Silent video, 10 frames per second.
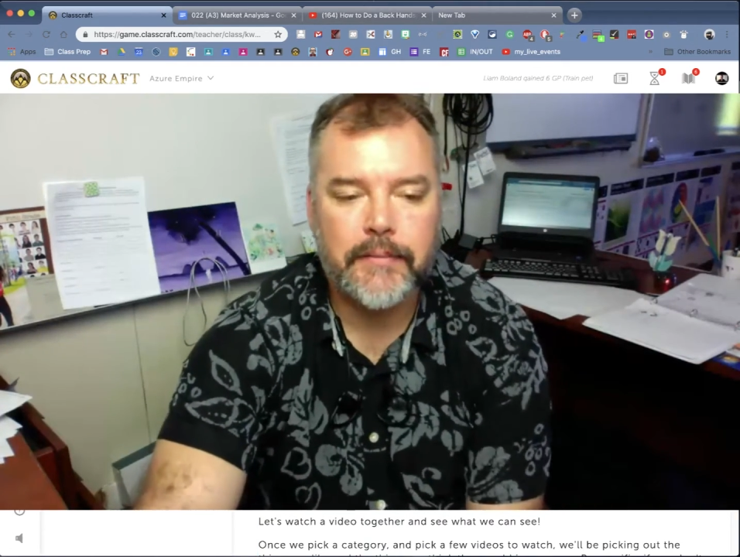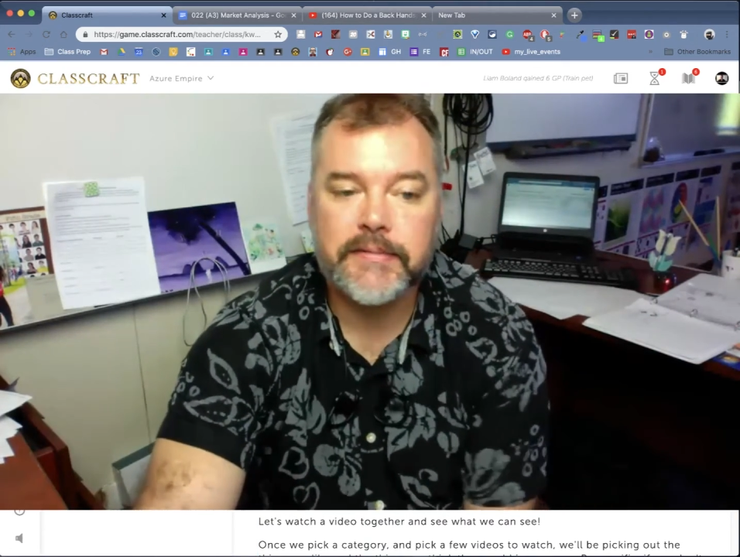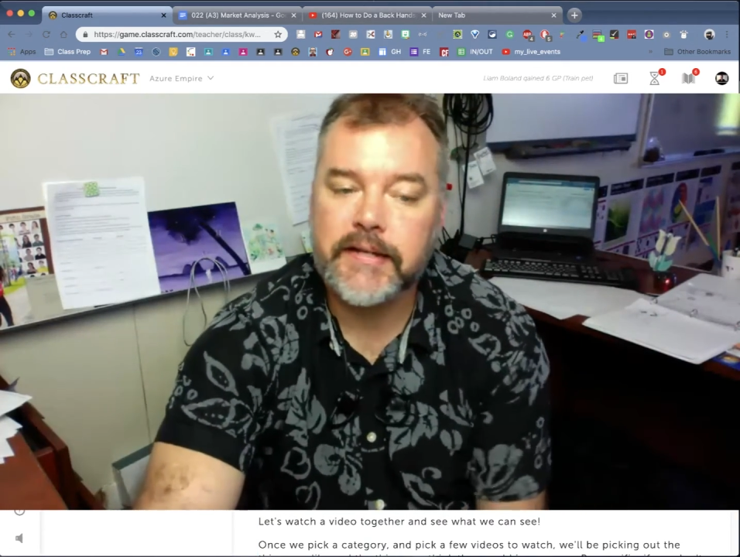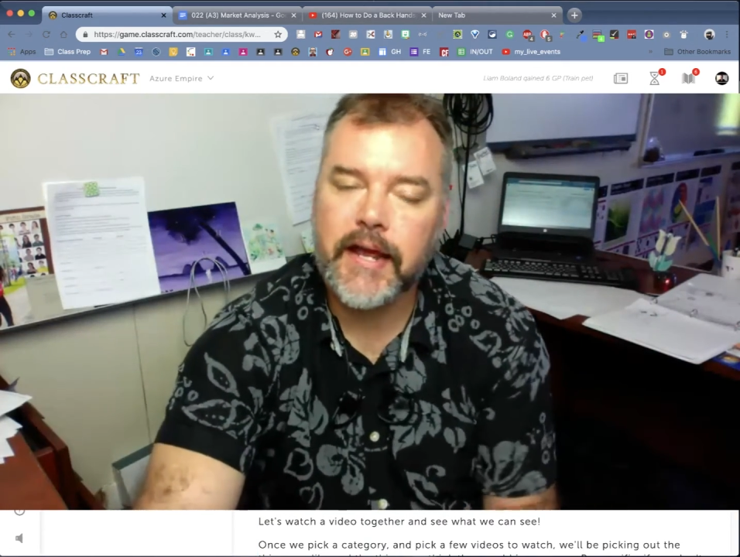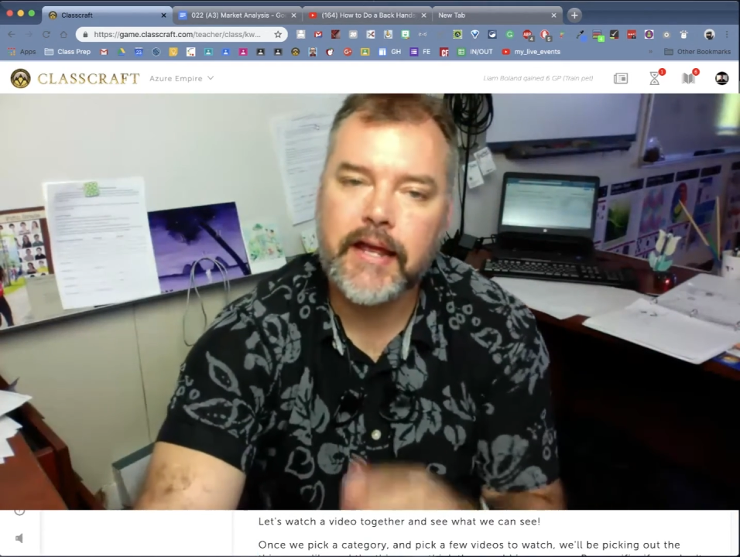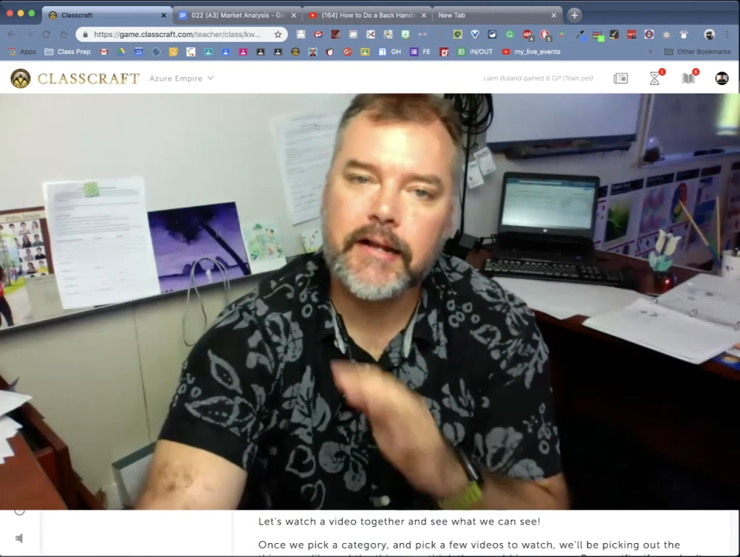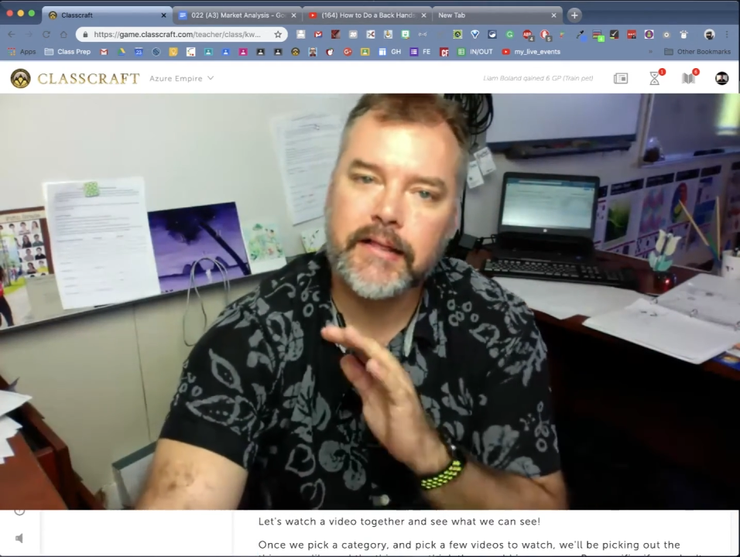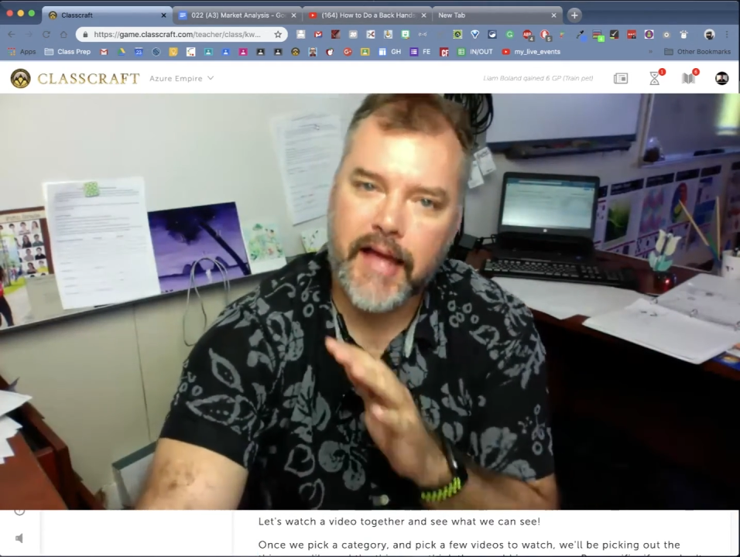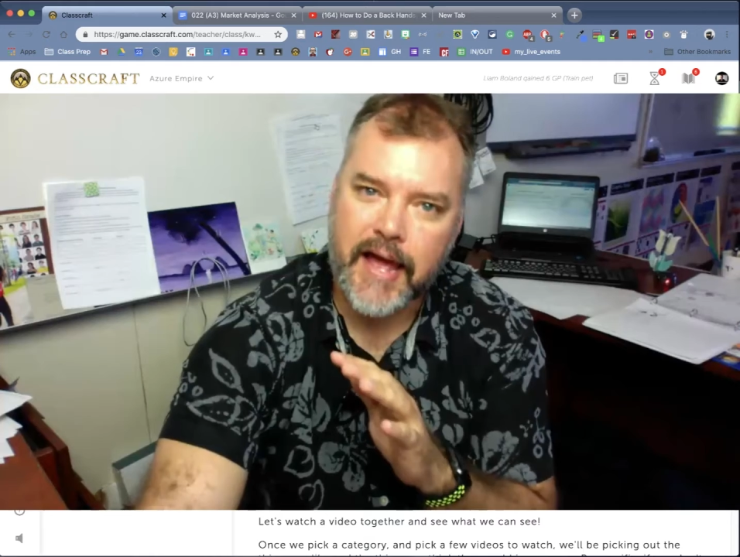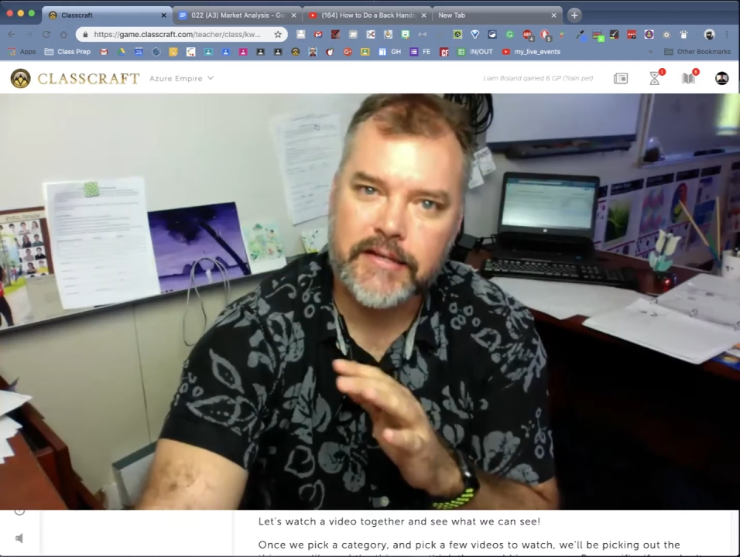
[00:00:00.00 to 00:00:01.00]
Today in
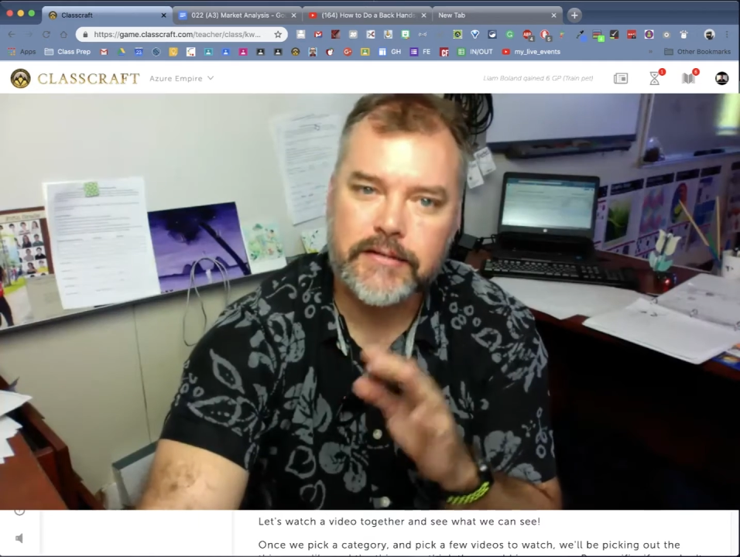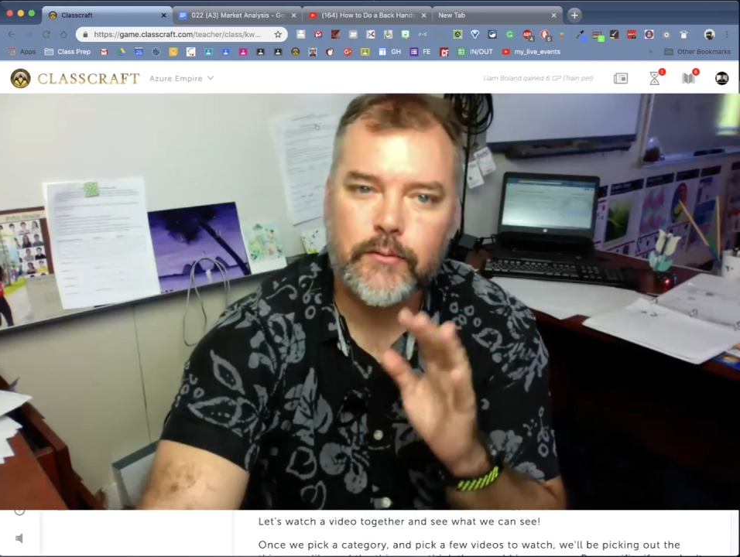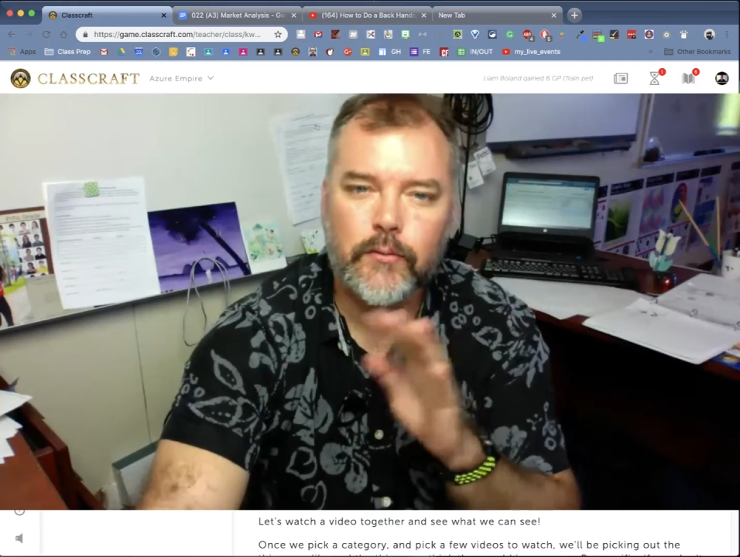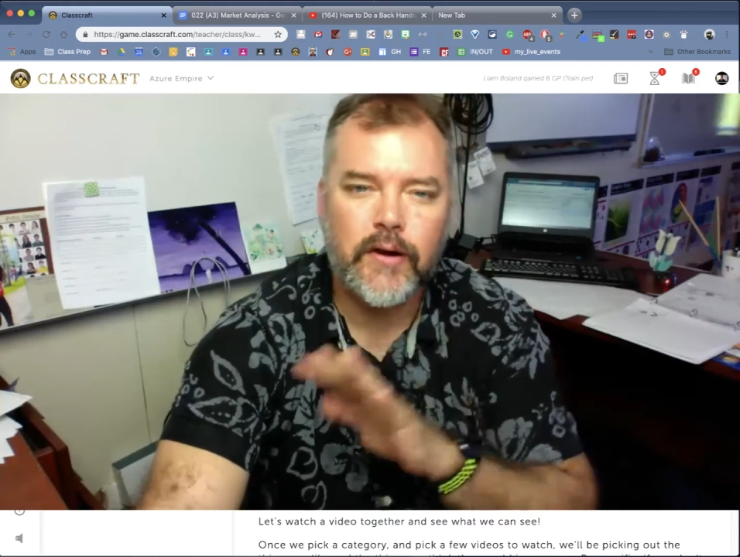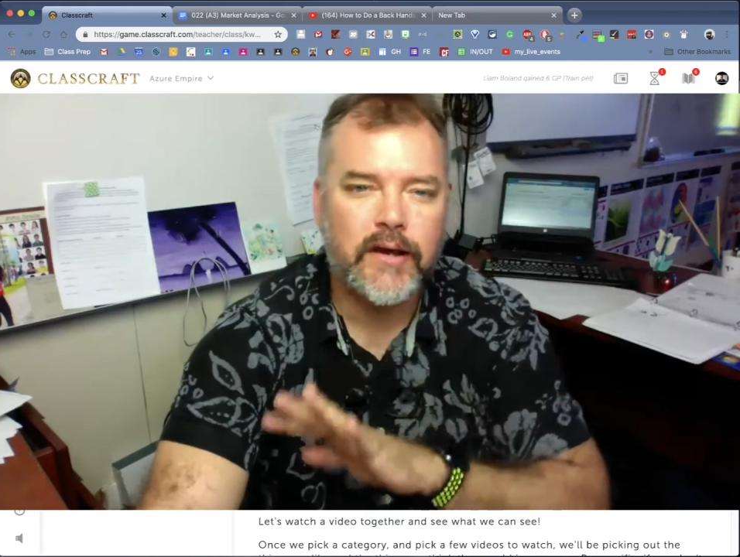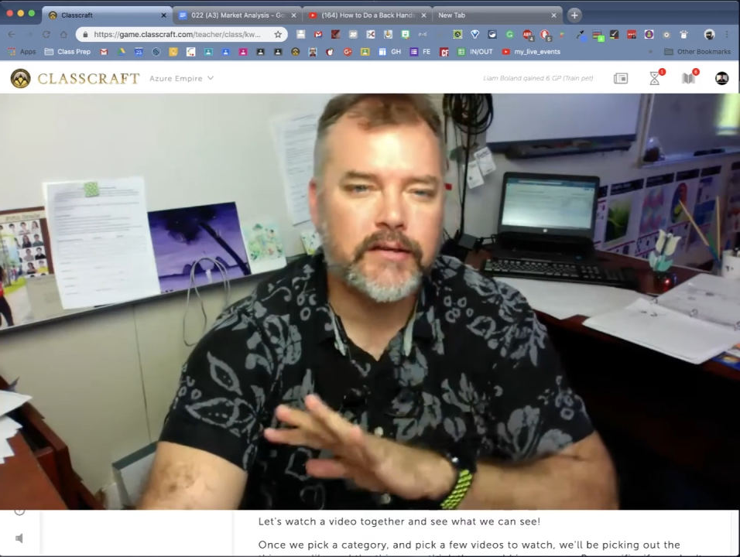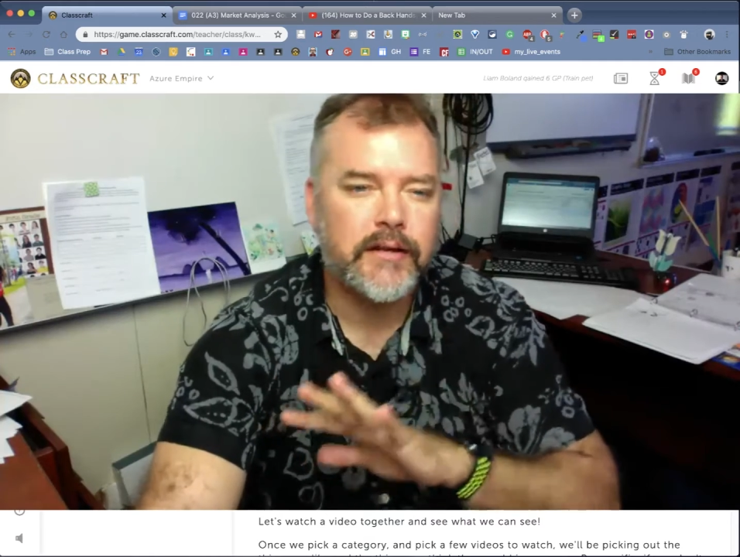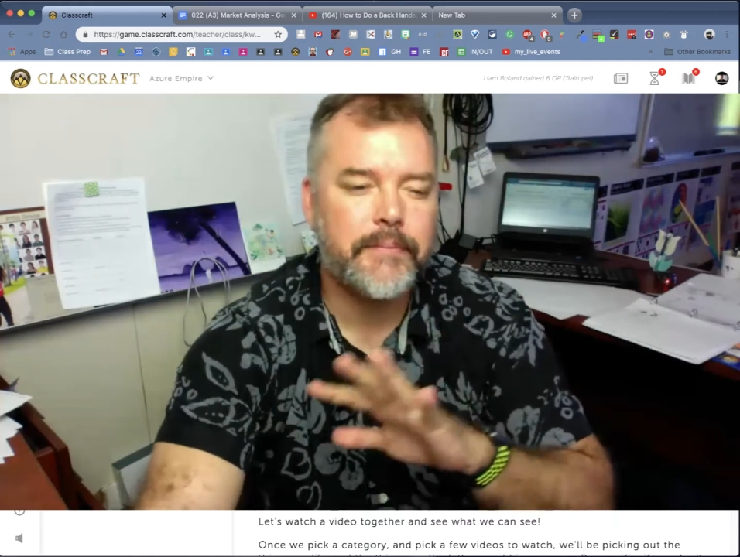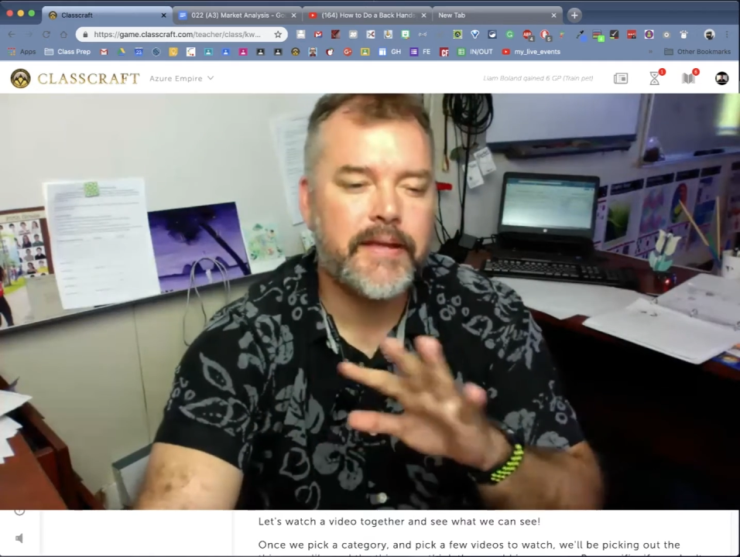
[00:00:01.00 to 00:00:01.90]
class, we're actually going to